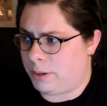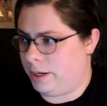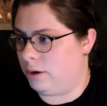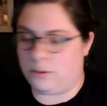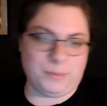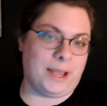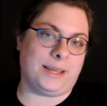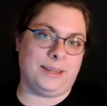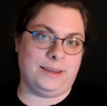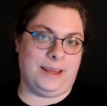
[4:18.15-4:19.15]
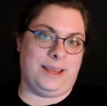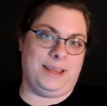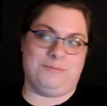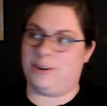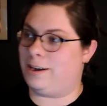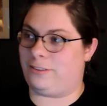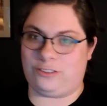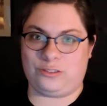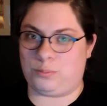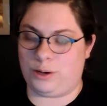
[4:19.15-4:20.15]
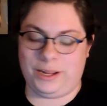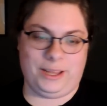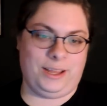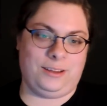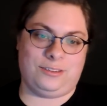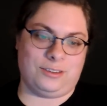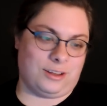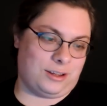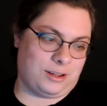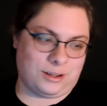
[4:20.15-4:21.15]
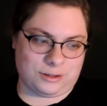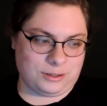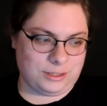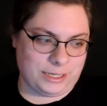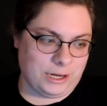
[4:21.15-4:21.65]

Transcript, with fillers: But you know, back in the day, watch Spriggs, uh,